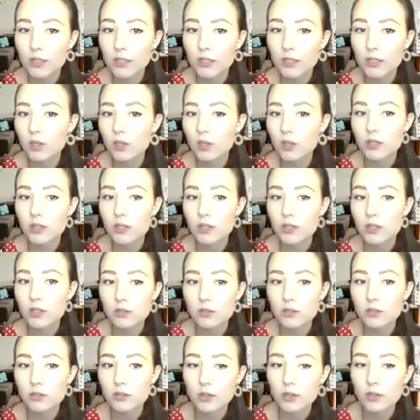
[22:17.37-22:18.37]
the
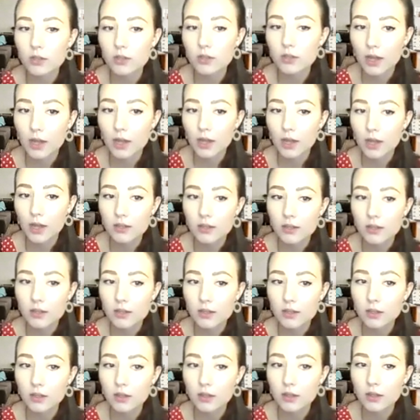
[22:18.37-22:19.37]
installers that they
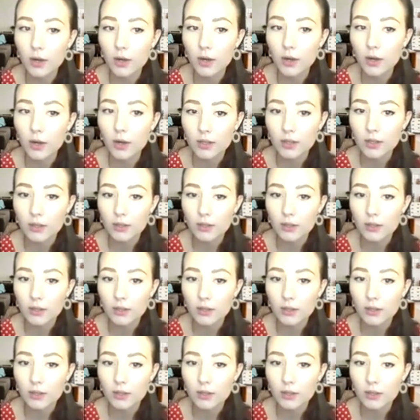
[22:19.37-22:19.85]
work with,